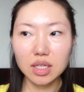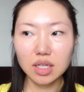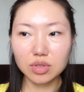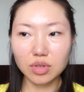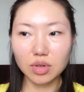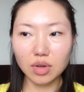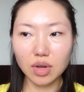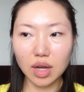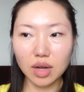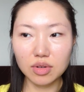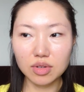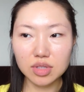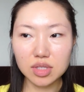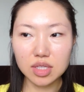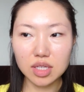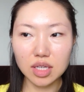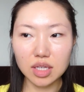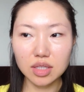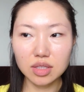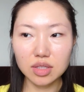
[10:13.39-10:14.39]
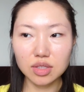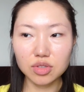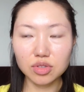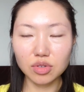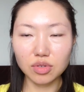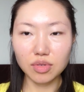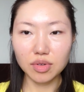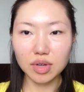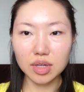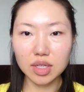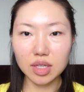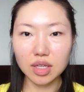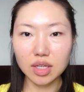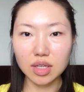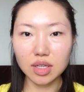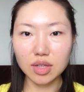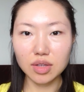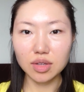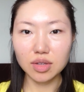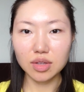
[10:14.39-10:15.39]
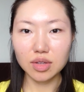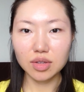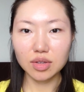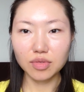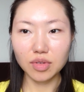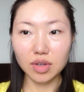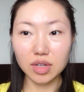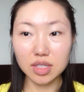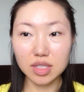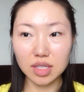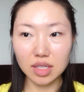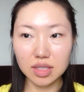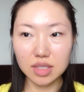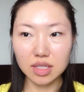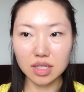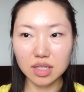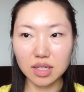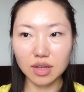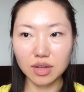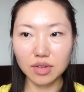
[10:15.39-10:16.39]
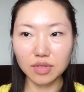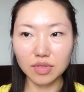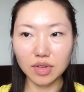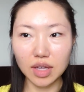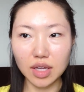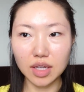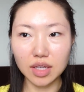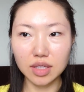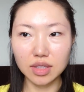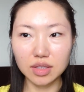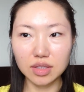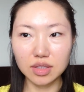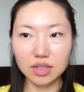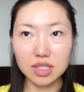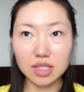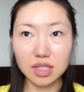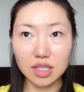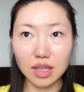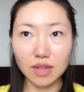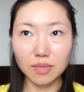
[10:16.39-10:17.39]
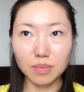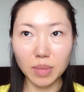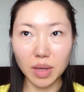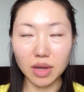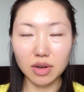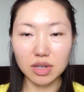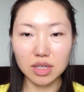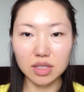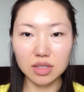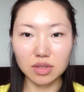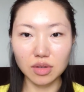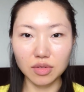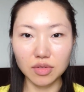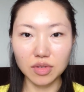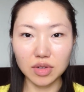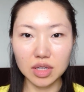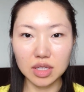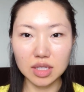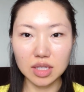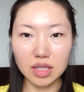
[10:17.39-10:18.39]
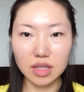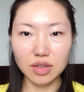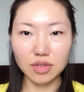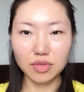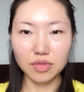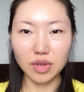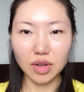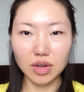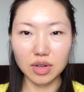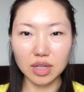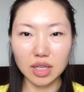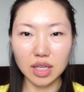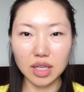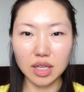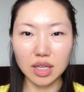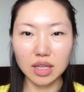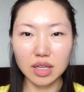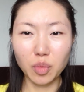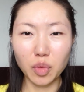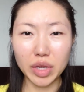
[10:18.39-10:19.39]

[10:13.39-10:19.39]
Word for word: your our skin is already very sensitive and skin barrier is already very